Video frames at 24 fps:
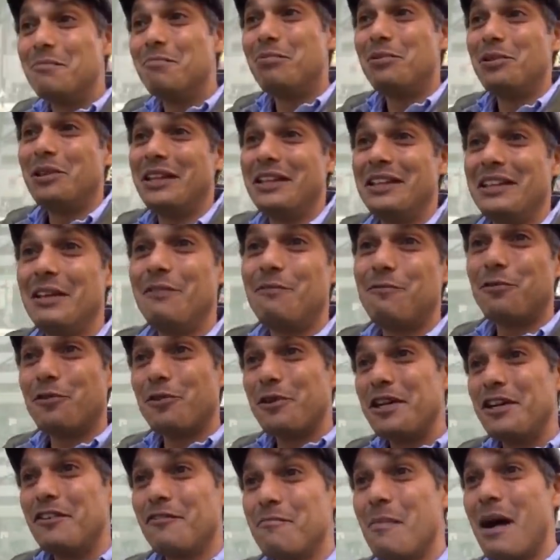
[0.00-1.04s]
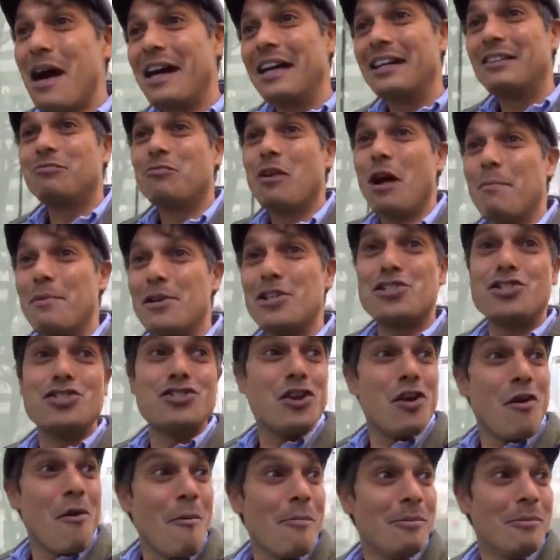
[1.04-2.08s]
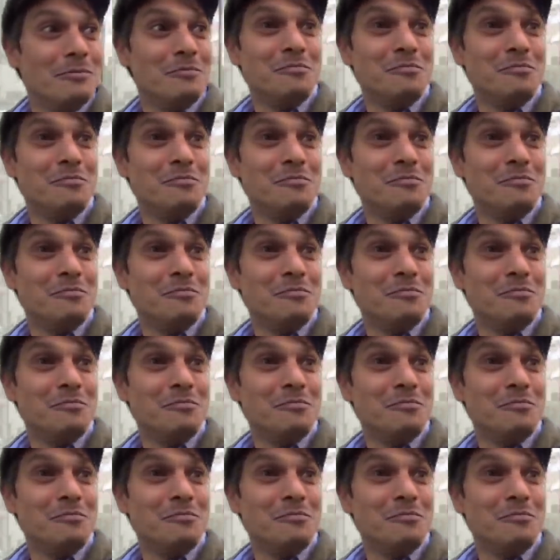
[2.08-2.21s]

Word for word: completely free of my rubbish.